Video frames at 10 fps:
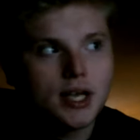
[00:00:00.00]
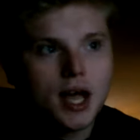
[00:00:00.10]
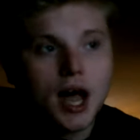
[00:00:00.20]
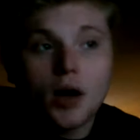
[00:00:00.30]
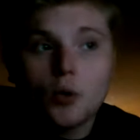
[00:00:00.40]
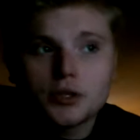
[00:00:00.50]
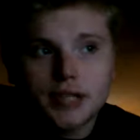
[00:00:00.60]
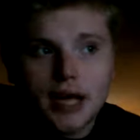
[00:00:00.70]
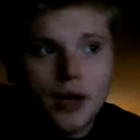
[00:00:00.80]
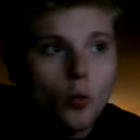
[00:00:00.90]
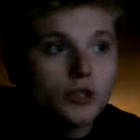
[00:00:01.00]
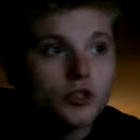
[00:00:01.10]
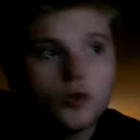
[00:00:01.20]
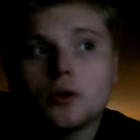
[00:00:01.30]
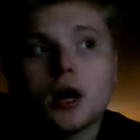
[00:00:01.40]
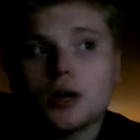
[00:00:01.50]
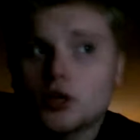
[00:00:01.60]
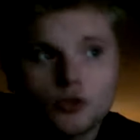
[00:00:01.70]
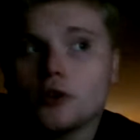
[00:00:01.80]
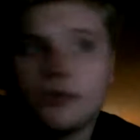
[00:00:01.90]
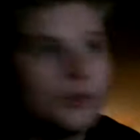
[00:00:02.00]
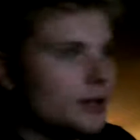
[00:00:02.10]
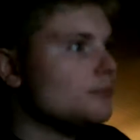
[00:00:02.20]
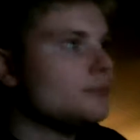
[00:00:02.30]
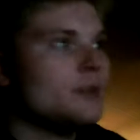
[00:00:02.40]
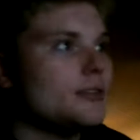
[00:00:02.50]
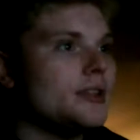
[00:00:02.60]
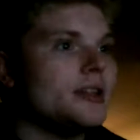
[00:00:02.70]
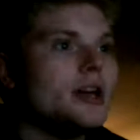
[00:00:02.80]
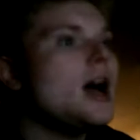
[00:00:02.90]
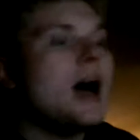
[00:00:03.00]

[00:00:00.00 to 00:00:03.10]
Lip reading: I was like, what's going on? Control delete, nothing.